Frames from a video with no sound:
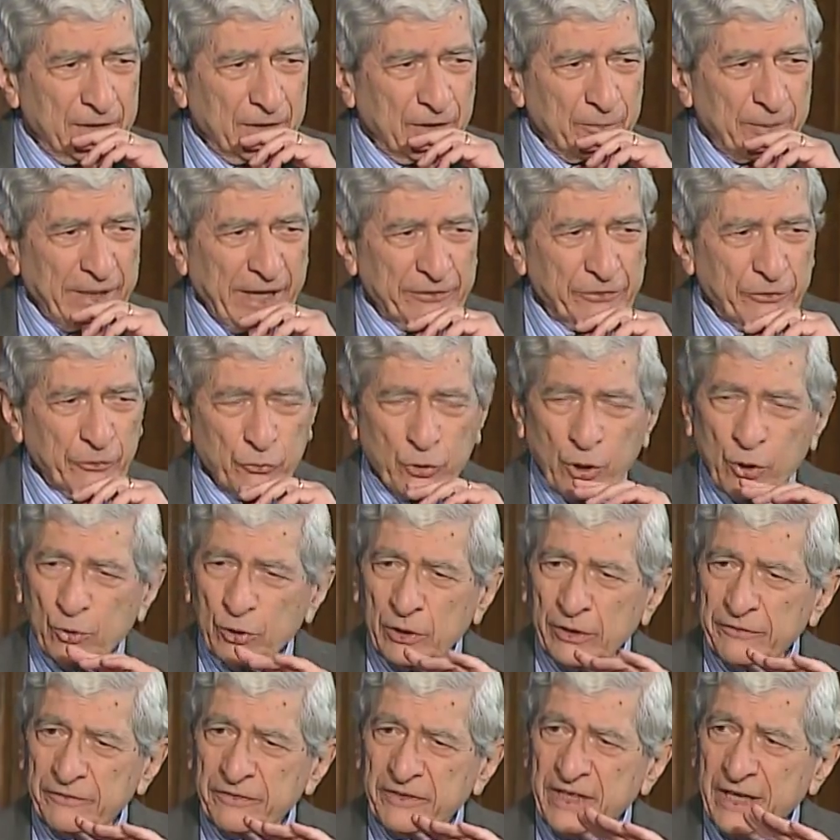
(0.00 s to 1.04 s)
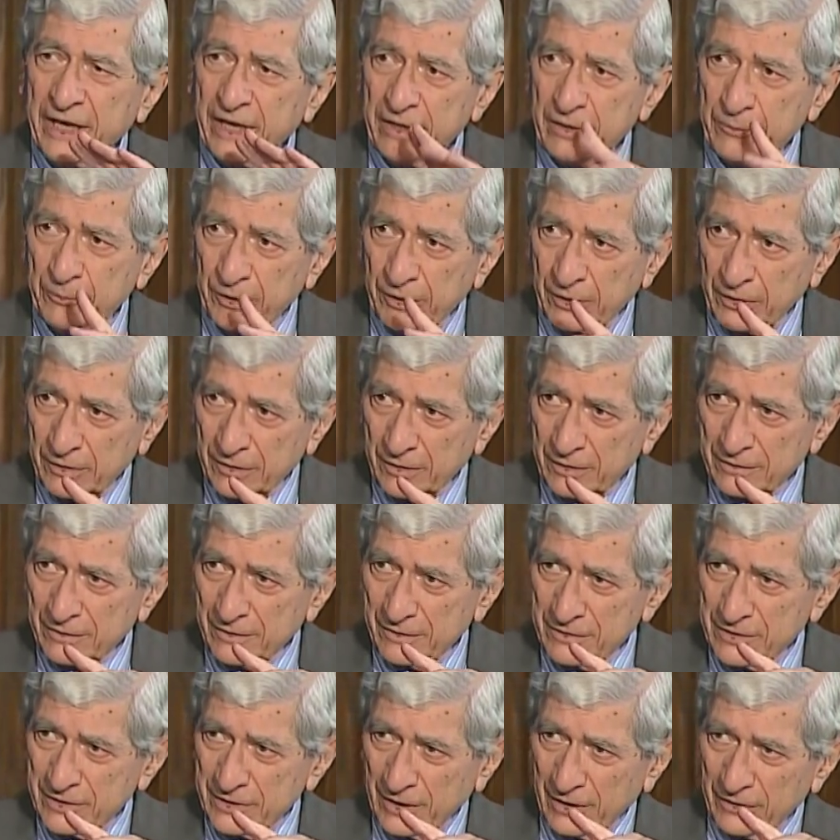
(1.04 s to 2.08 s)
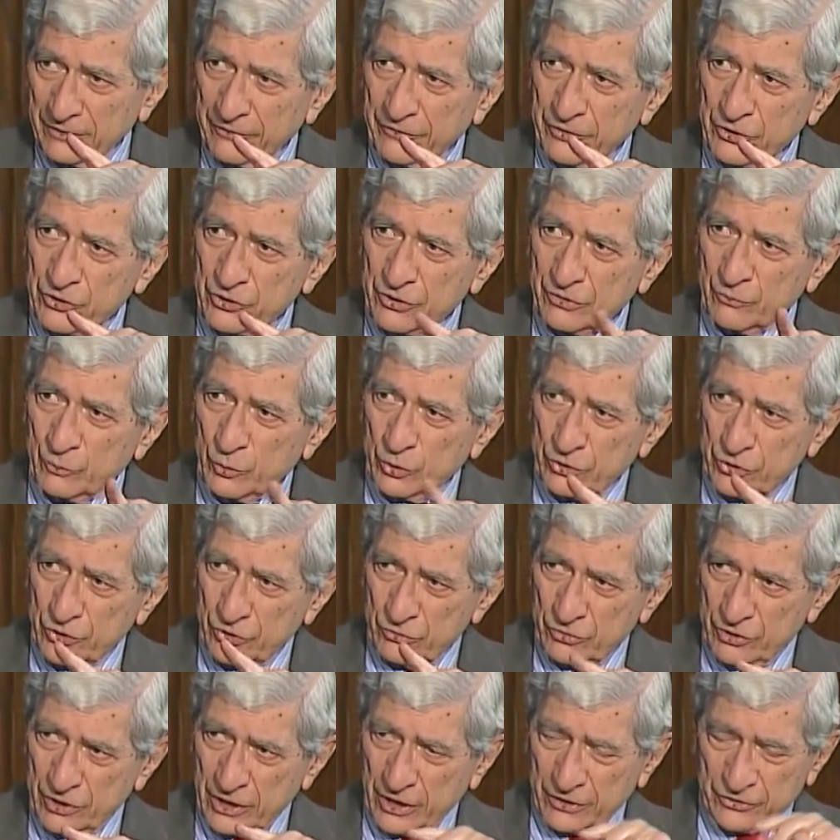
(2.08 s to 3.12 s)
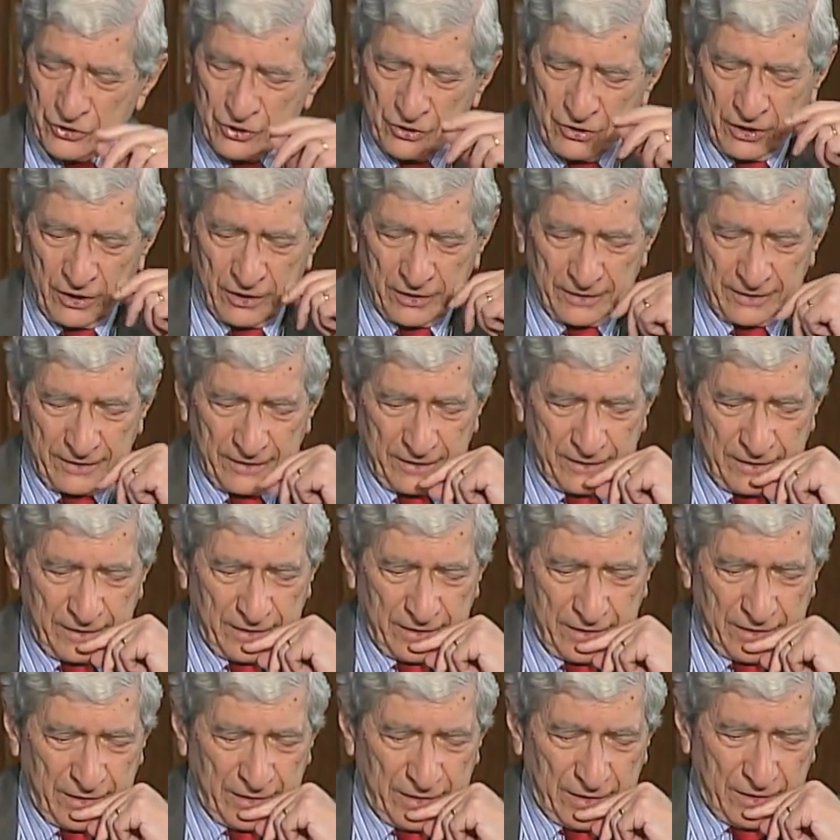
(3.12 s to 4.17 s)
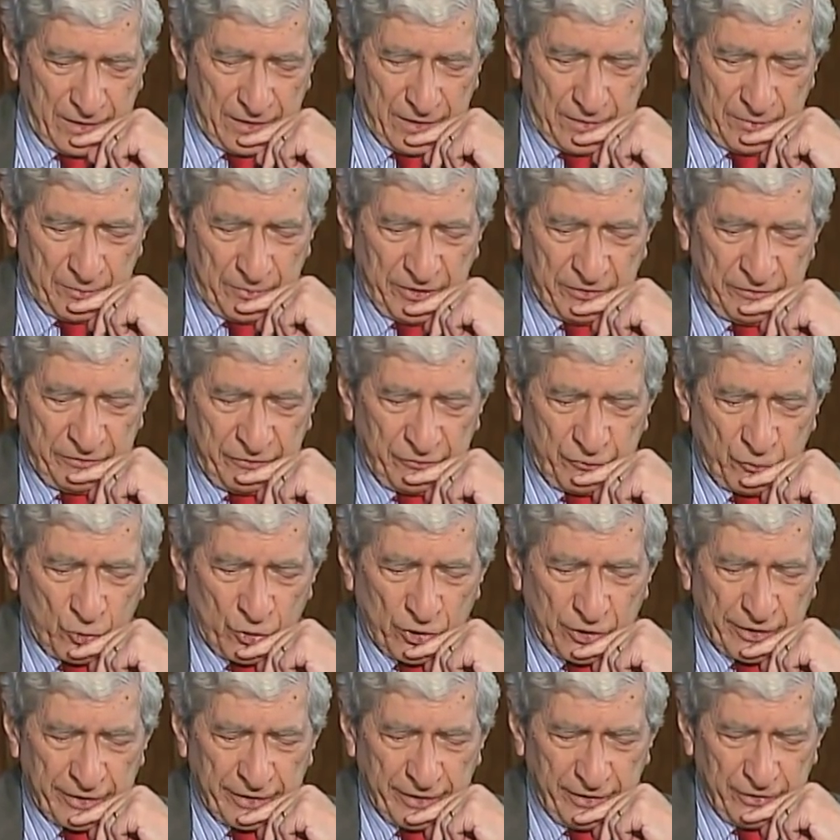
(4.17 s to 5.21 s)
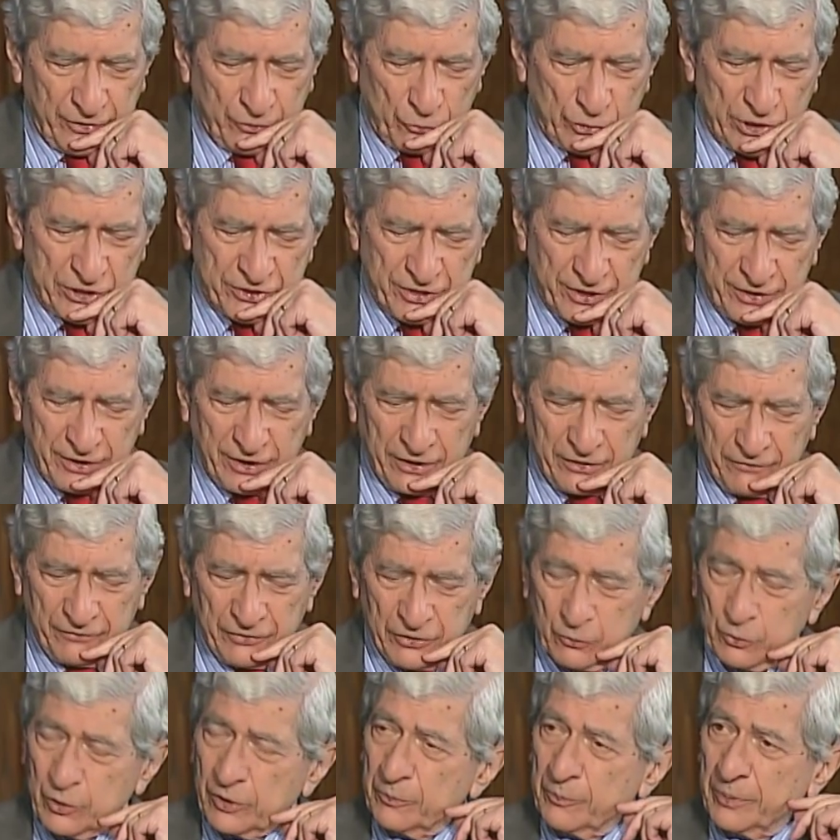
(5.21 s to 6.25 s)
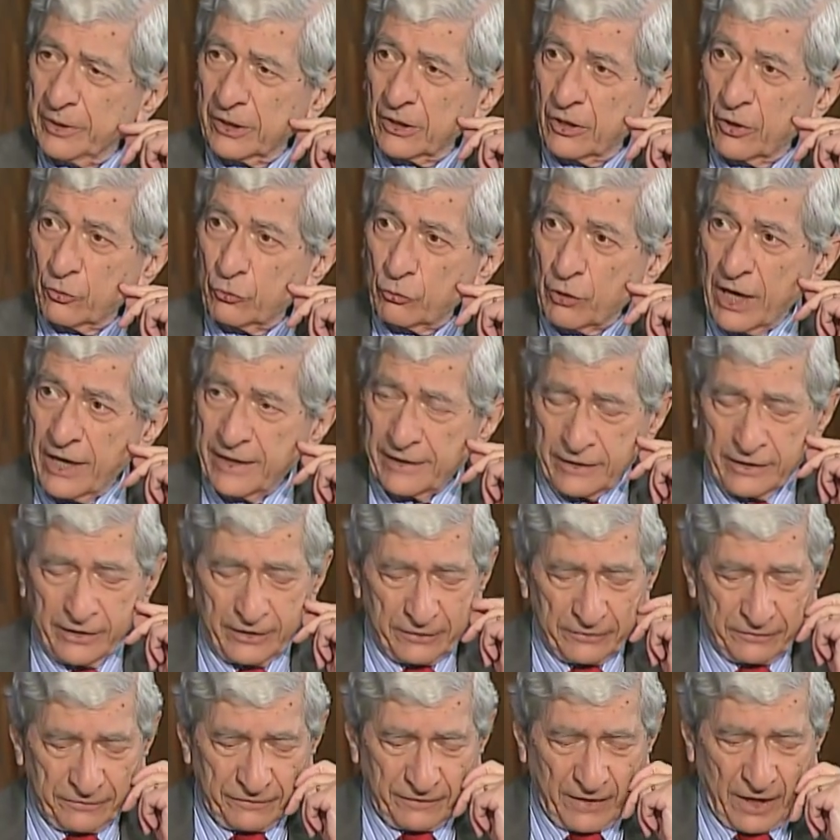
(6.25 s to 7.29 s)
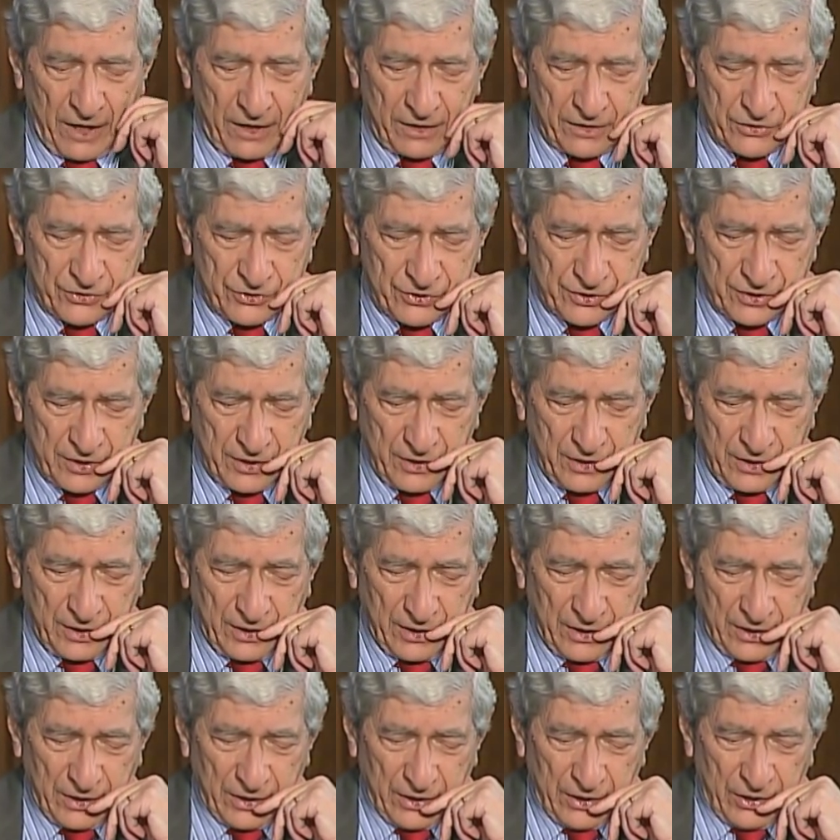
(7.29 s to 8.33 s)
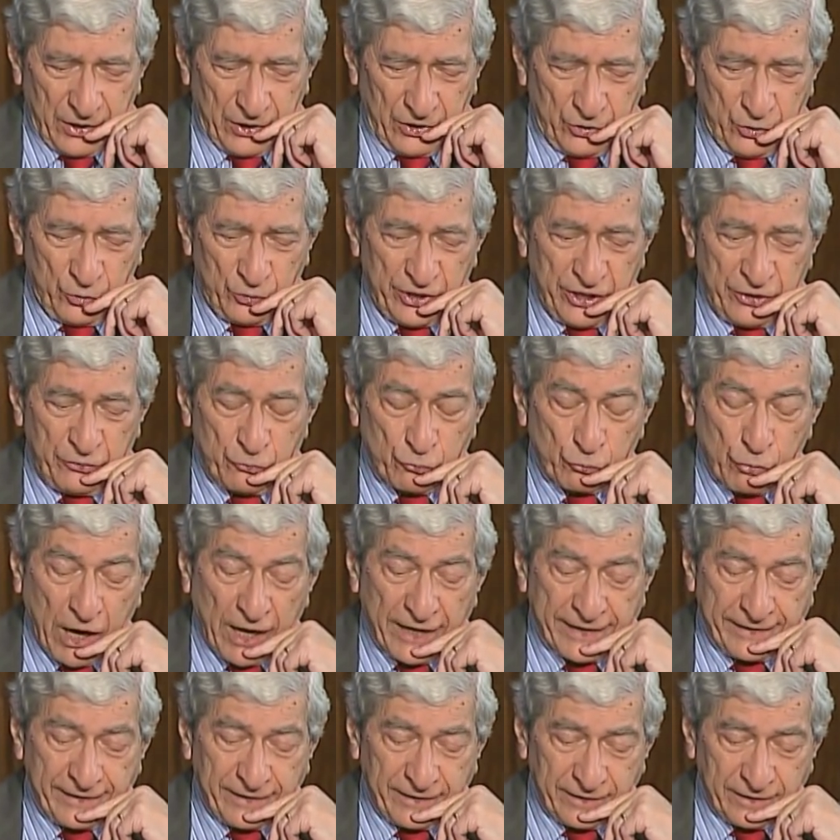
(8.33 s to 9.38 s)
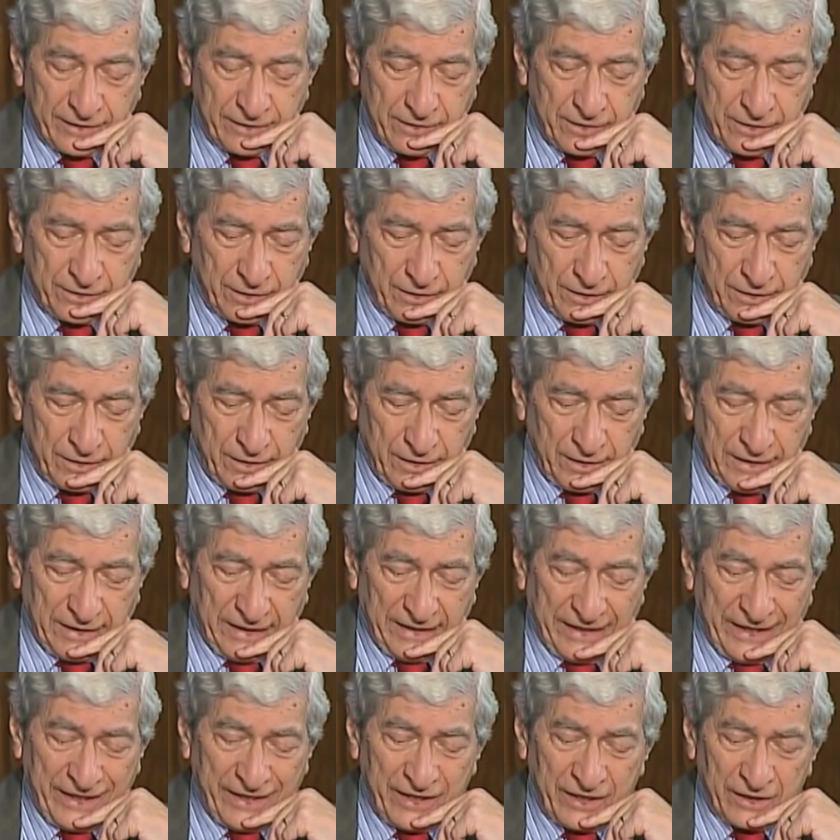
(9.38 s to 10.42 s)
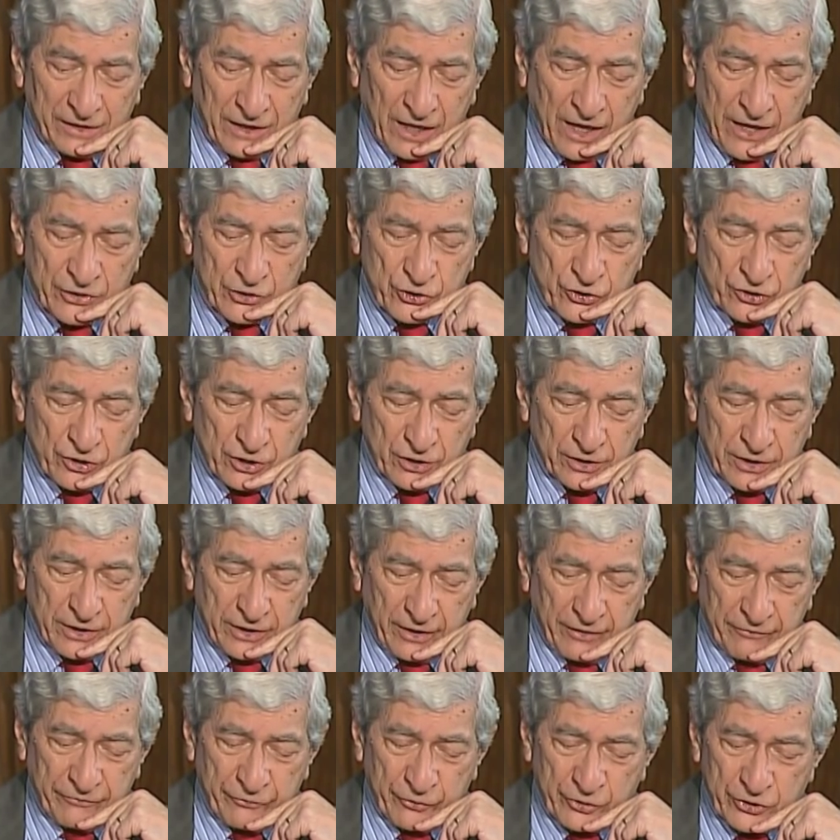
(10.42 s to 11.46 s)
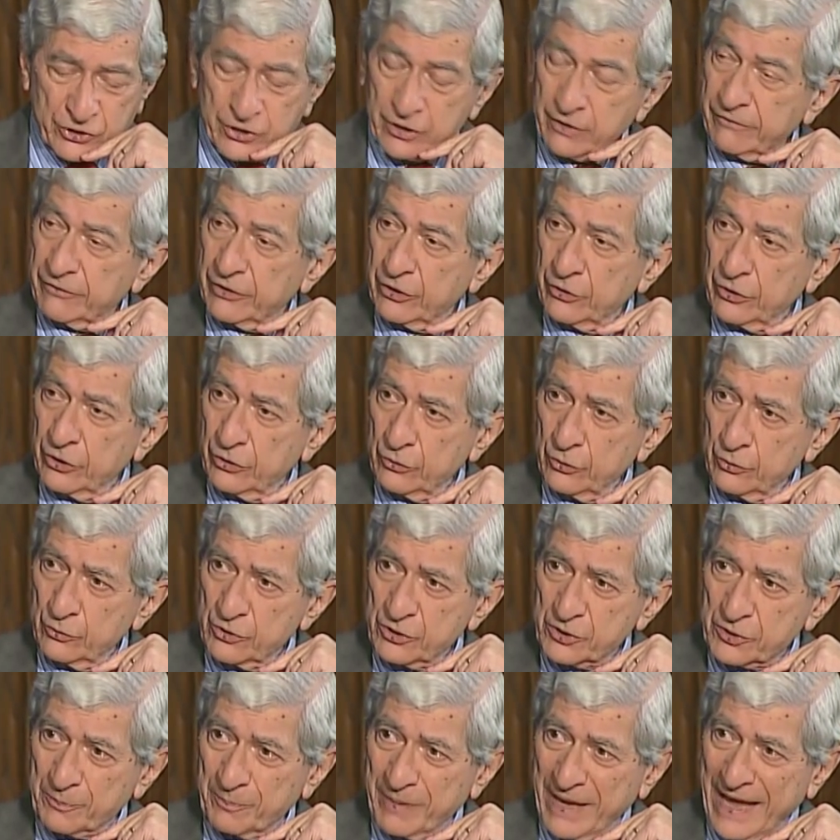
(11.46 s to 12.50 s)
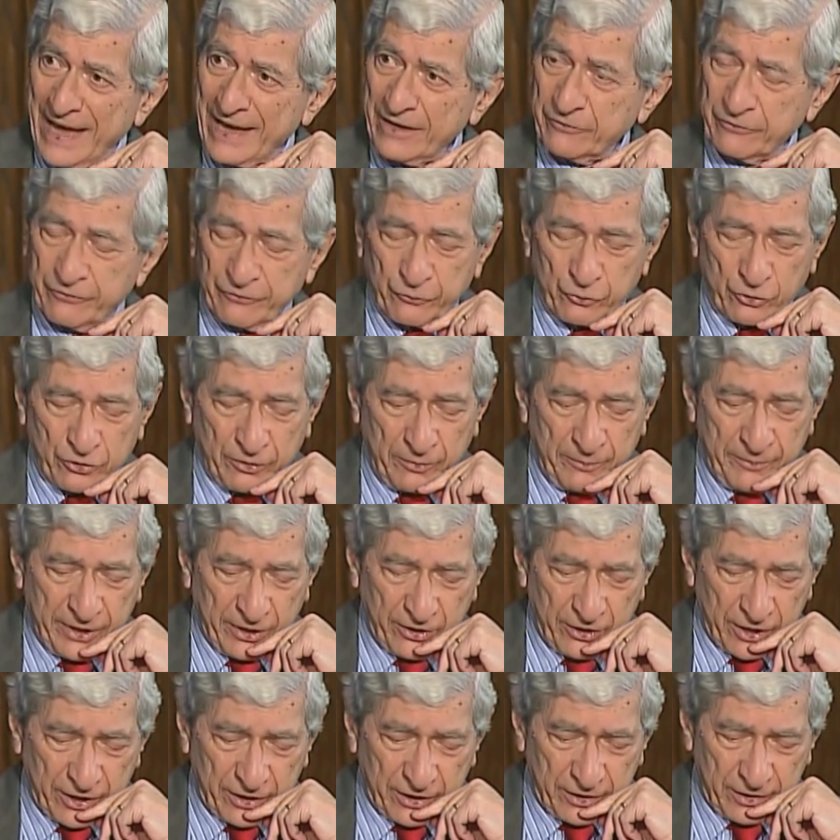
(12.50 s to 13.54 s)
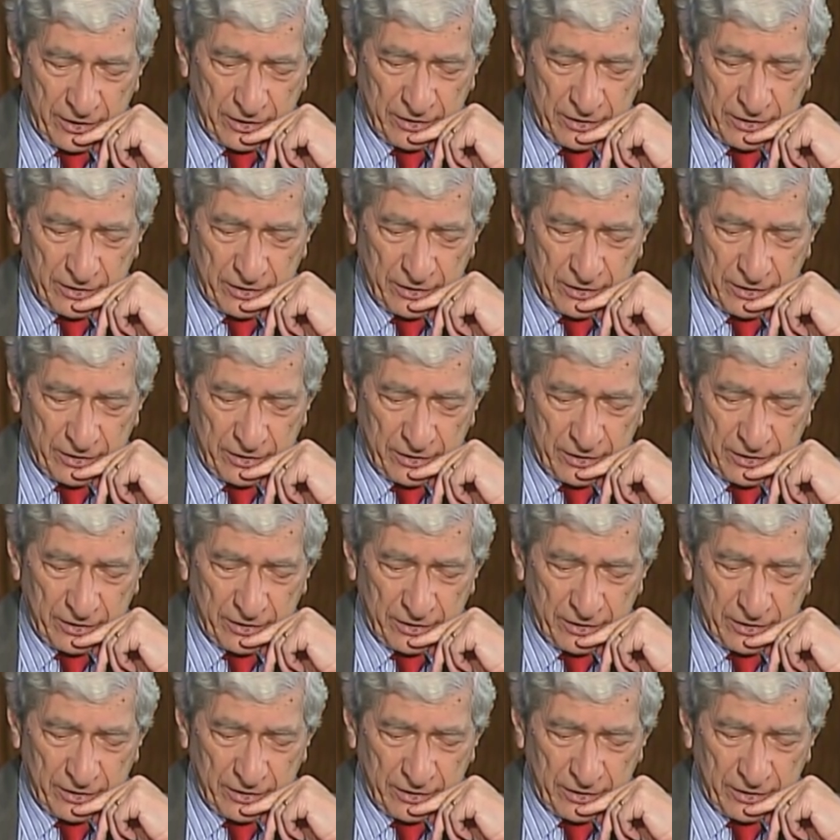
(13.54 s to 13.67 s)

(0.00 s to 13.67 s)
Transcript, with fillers: about the role of cable television, which you touched on before. In a recent interview with Bill O'Reilly of Fox, you derided ideological coverage of the news, bad for America,